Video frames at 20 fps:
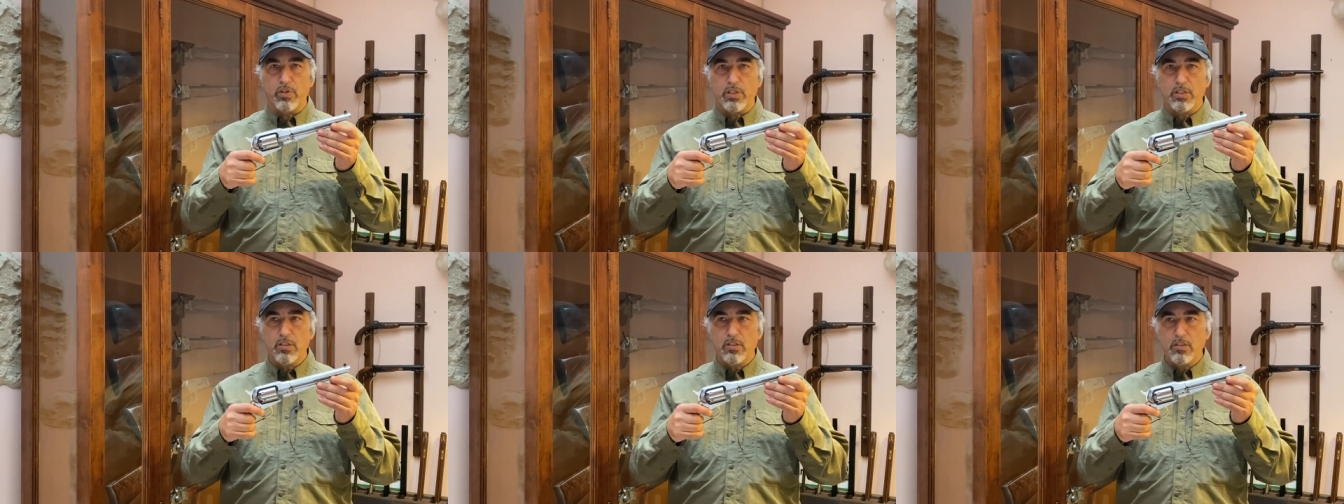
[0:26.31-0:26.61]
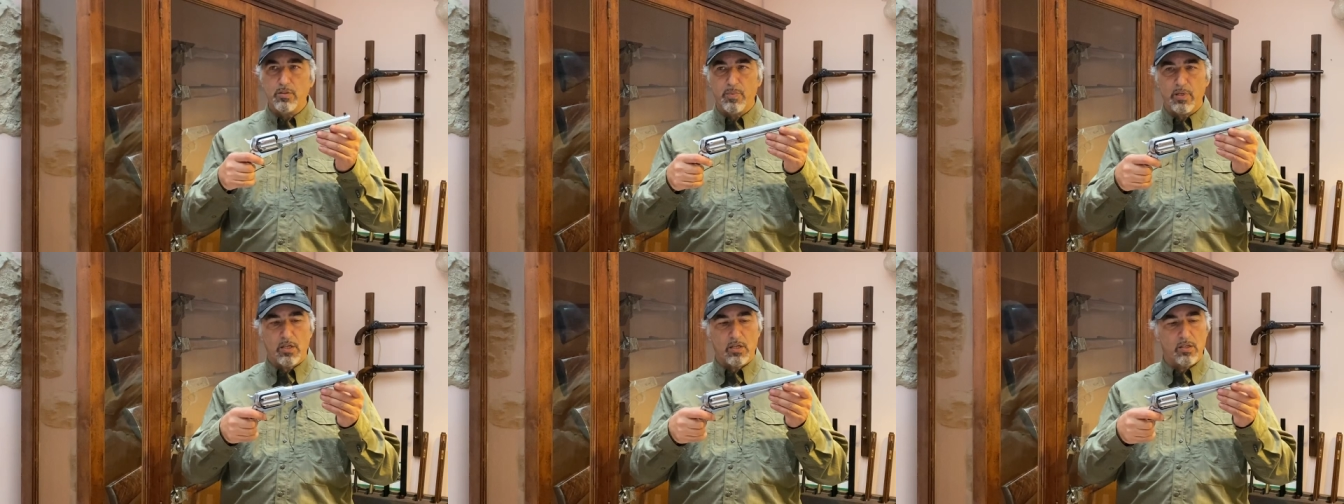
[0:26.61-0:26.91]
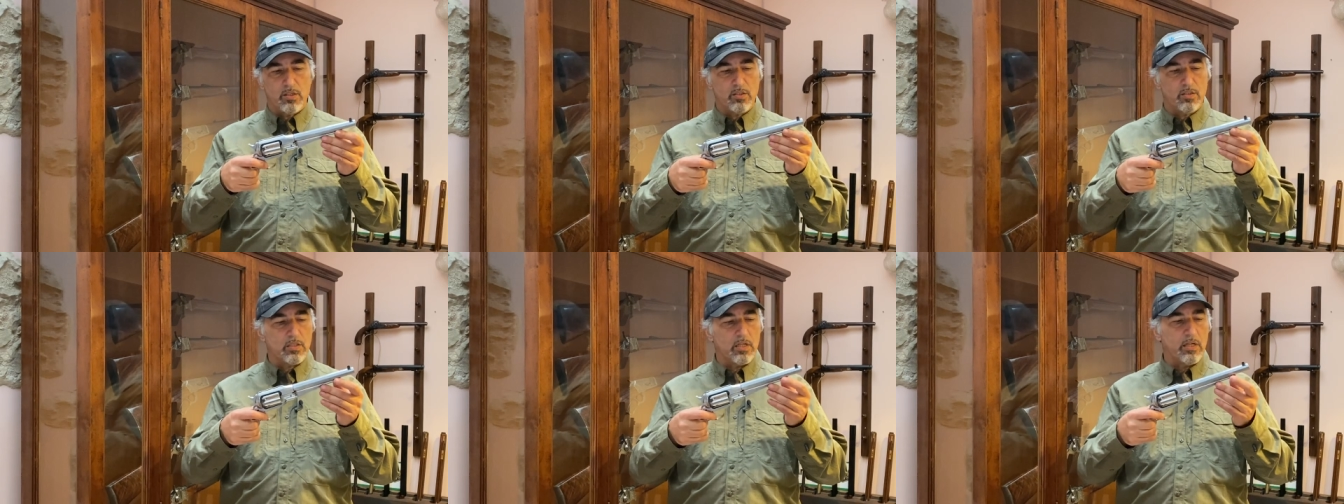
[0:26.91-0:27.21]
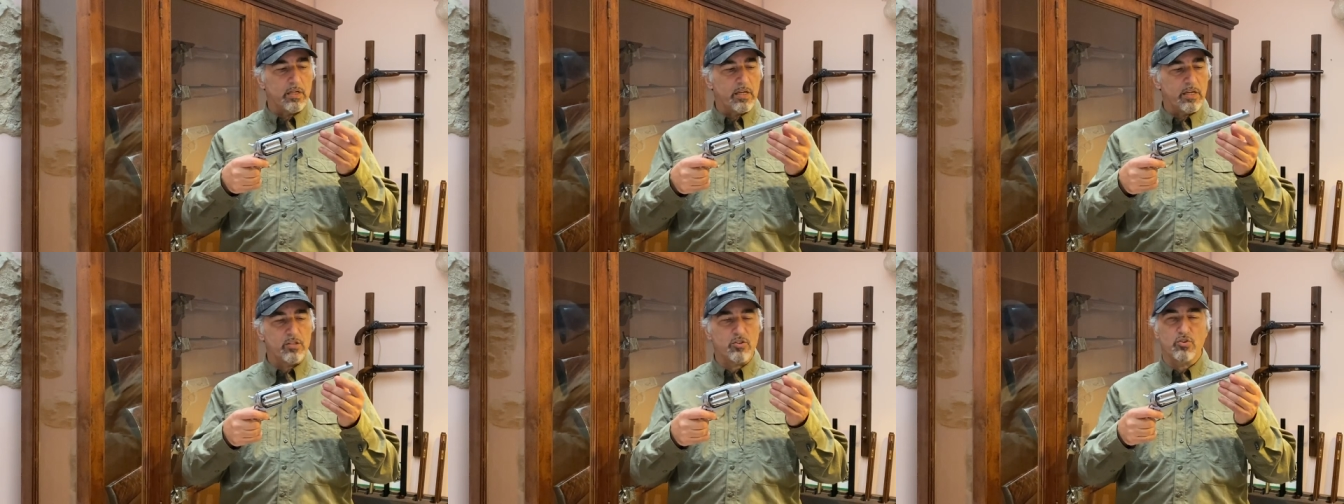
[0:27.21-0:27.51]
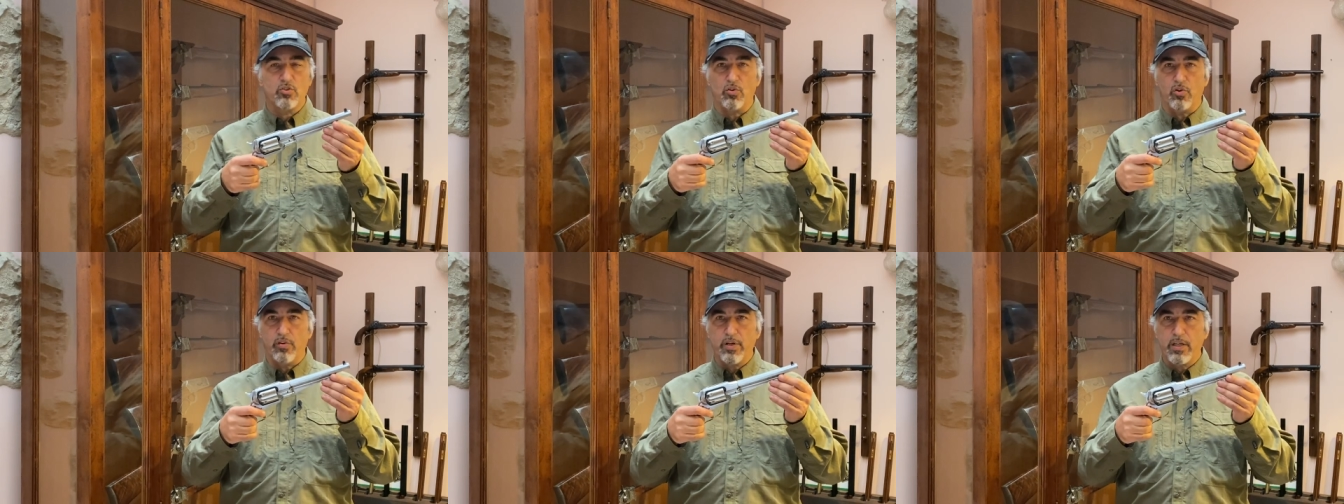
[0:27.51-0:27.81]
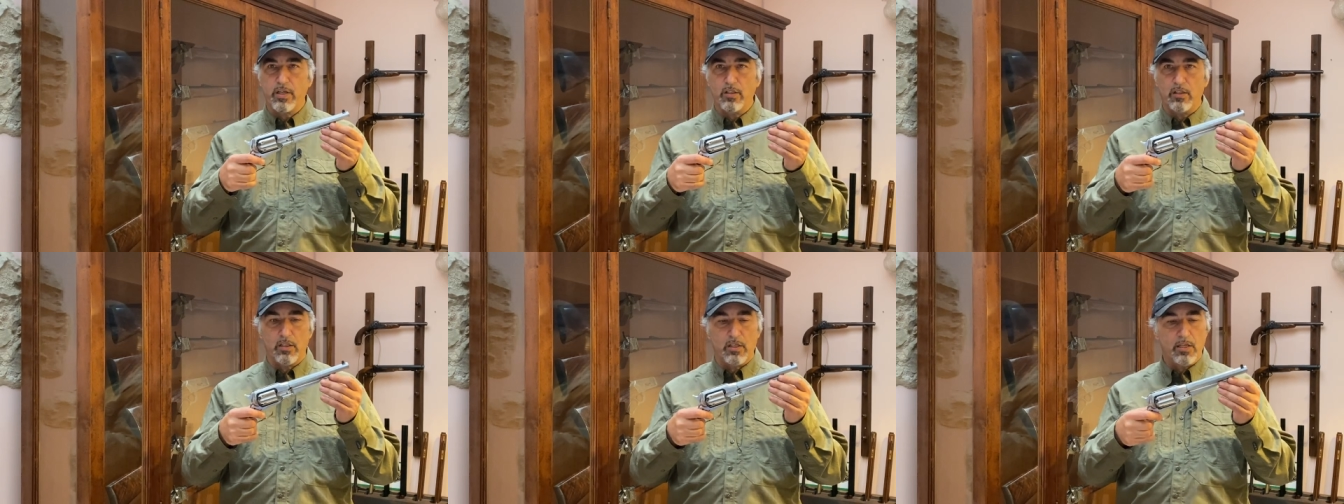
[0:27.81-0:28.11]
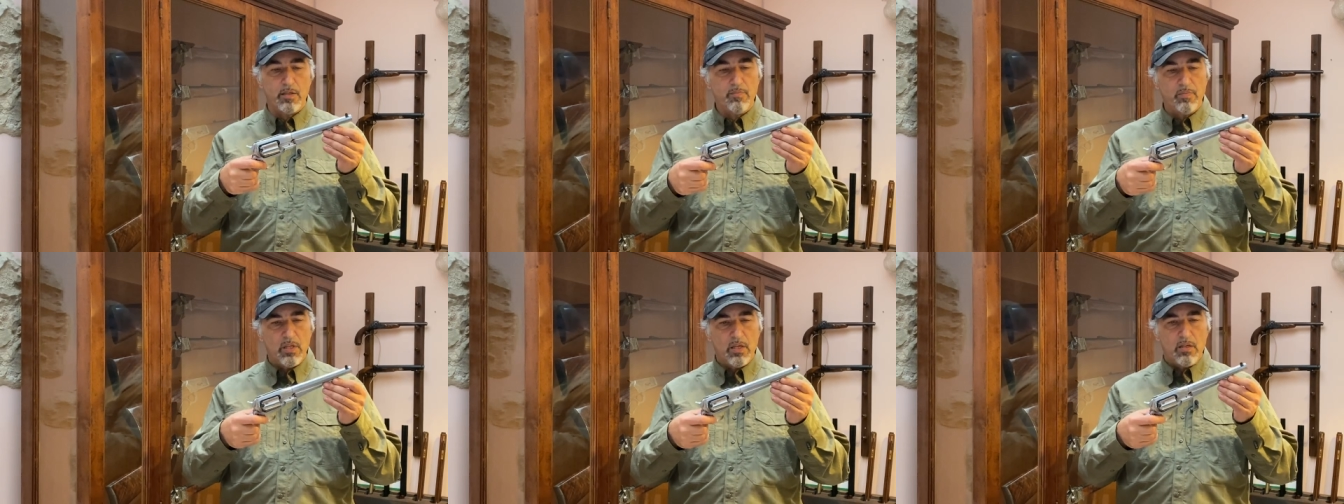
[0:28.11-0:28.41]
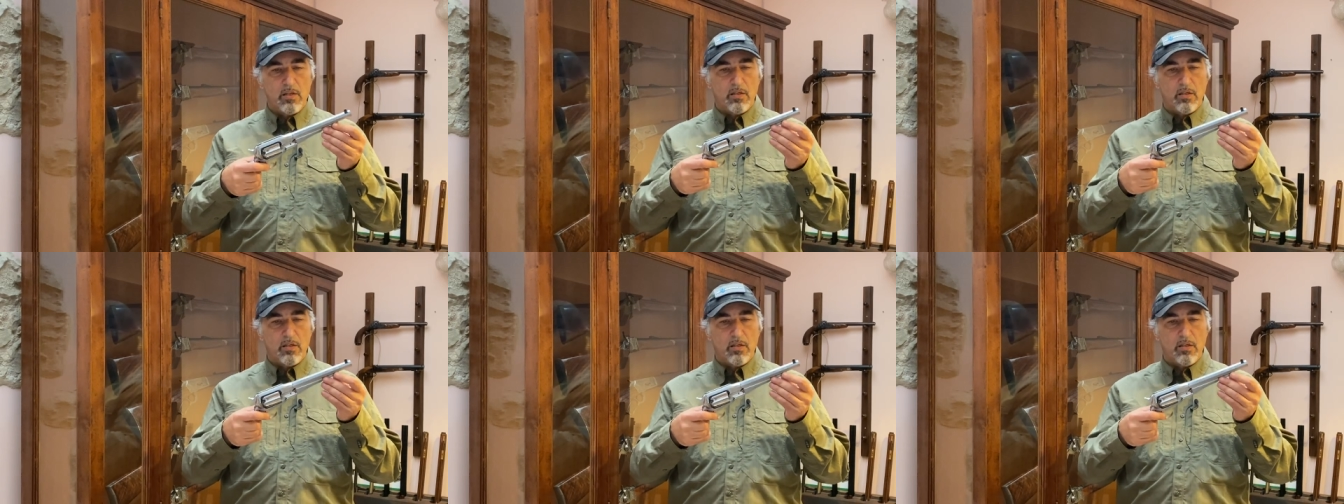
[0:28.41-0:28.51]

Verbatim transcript: reasons because uh, historically